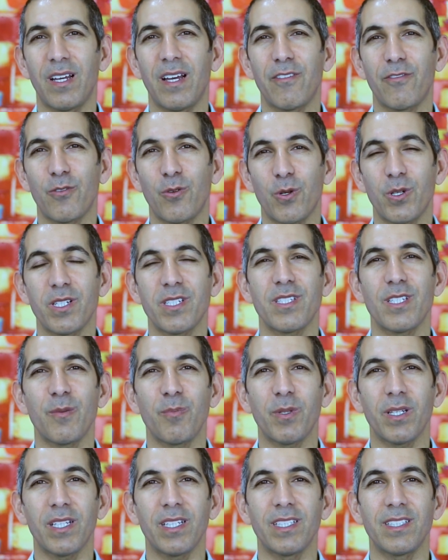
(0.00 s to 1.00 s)
Of course,
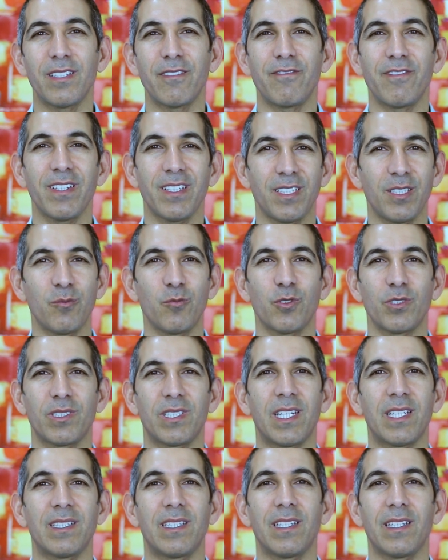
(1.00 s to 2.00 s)
typically the victim would
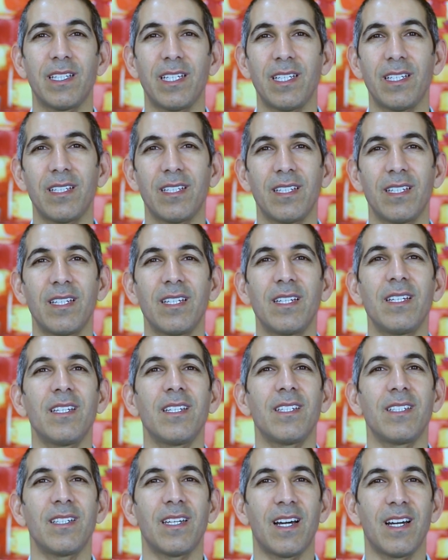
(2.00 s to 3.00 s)
get the link
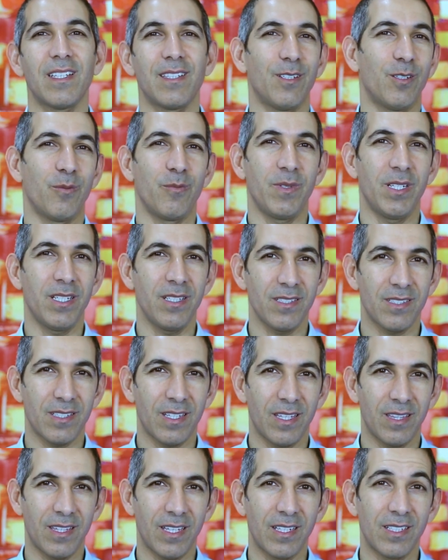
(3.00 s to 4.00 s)
in other means
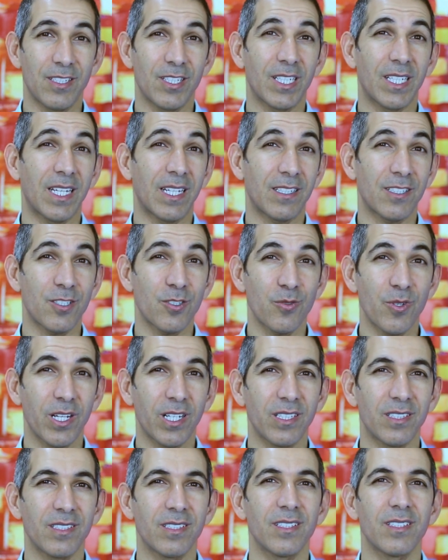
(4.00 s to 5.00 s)
and then get
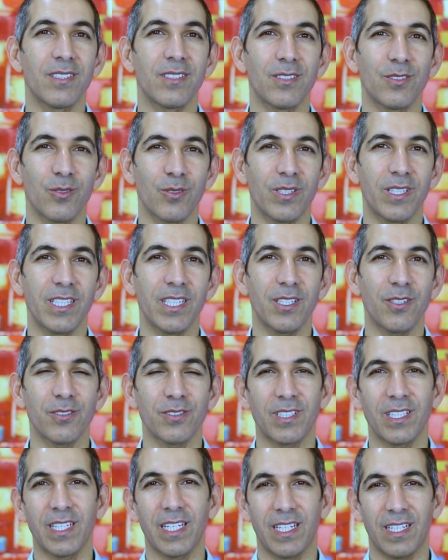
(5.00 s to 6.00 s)
tricked to click
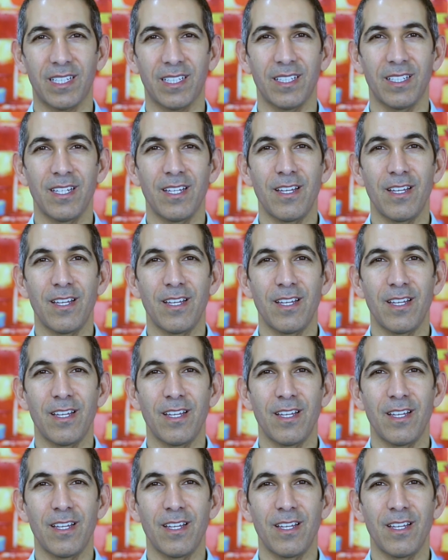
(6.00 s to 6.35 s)
on the link.